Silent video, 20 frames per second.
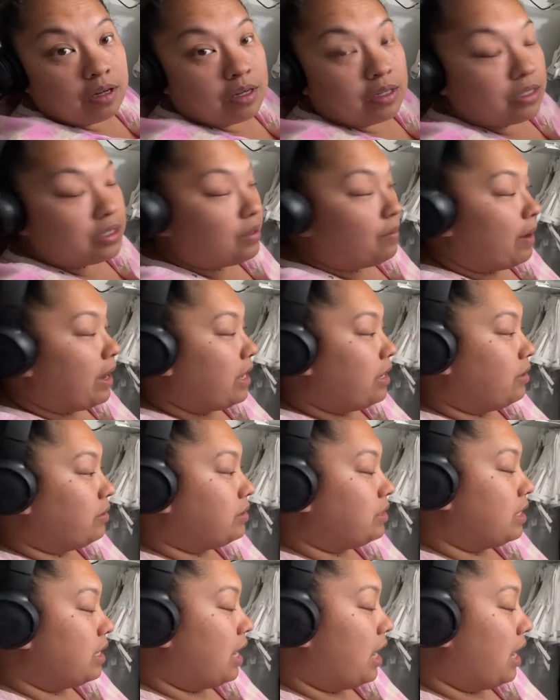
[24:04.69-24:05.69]
So I
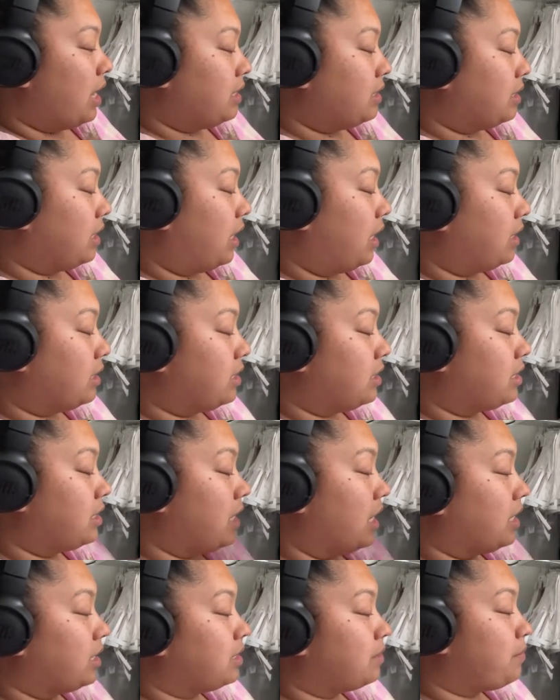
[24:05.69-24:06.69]
use it as like to
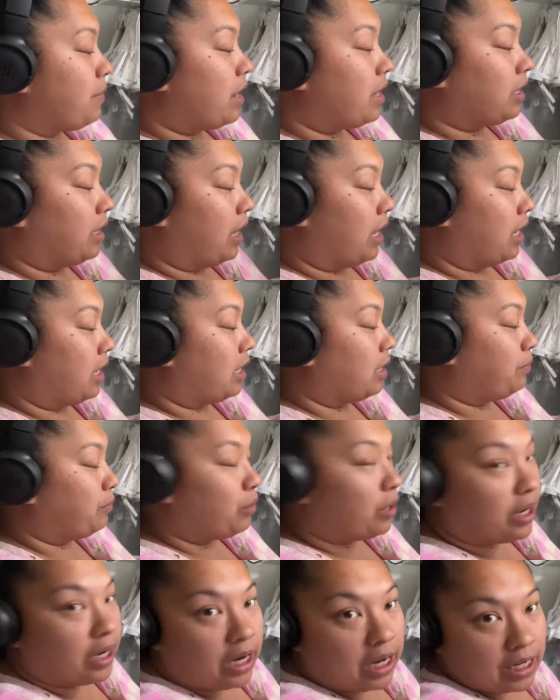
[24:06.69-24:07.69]
test my like
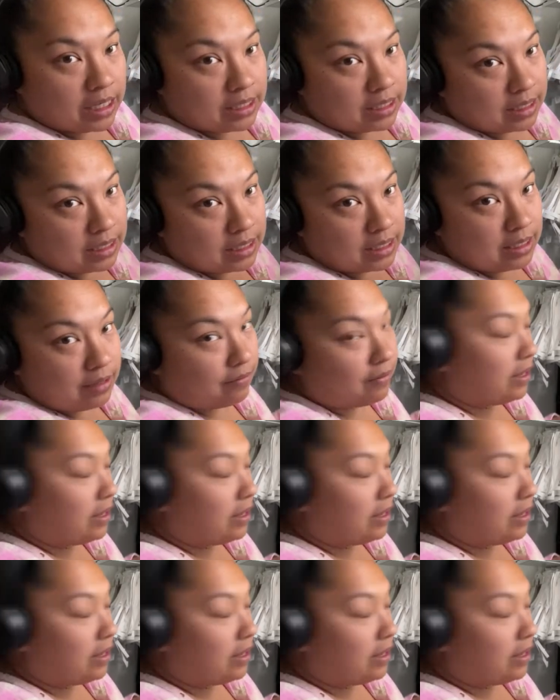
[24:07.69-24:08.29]
print heads and stuff